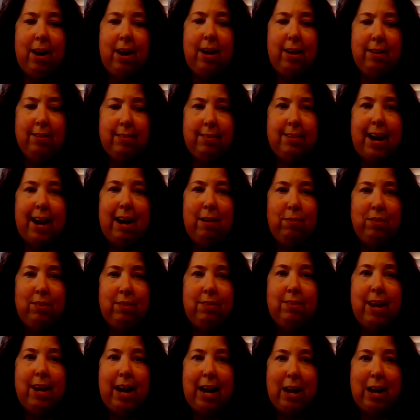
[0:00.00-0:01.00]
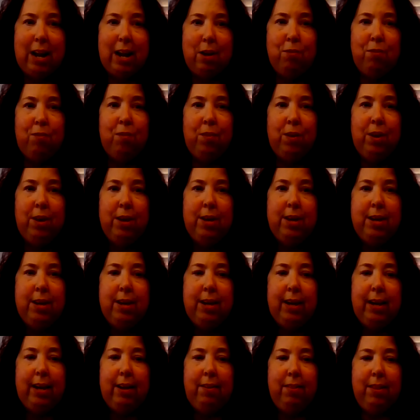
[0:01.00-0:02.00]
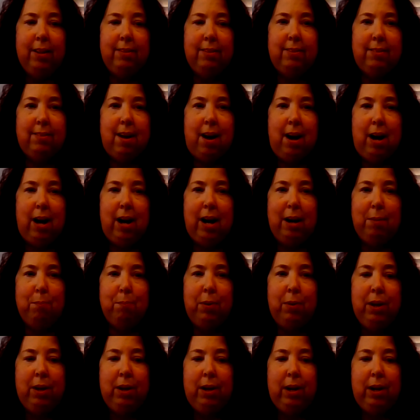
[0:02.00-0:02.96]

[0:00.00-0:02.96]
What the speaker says: staff safe in this time.